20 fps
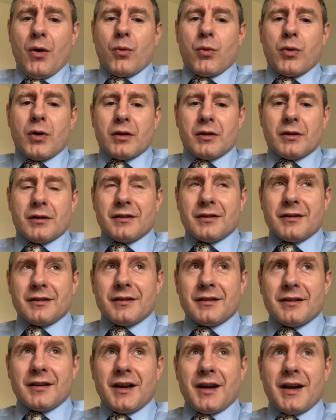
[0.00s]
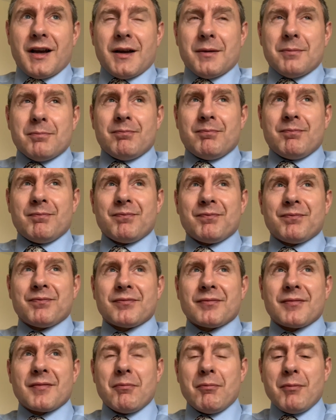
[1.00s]
Well,
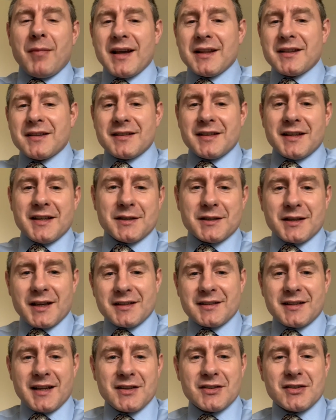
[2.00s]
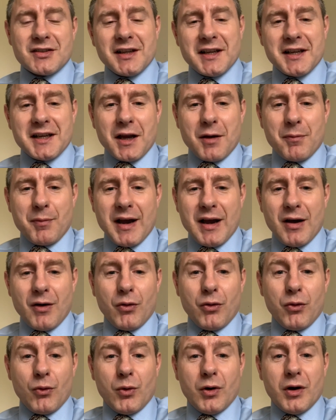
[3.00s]
maths is essentially
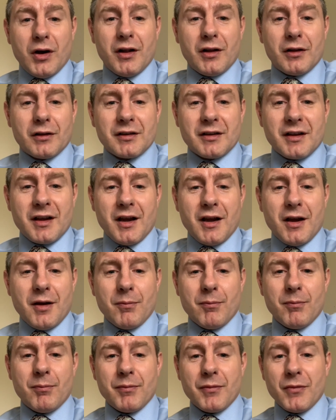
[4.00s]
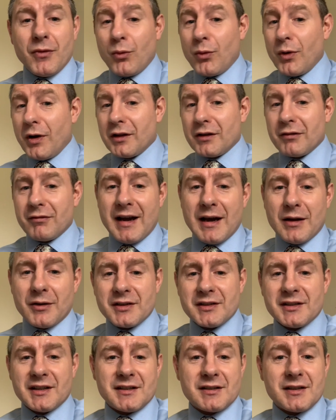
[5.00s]
about the world around
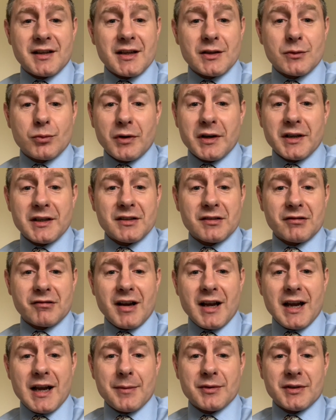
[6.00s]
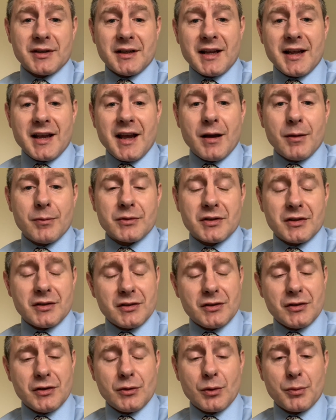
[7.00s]
us. It's what it describes, and it helps us
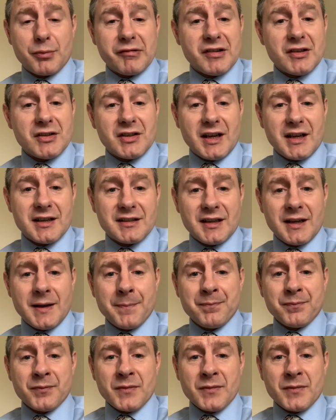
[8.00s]
to appreciate it.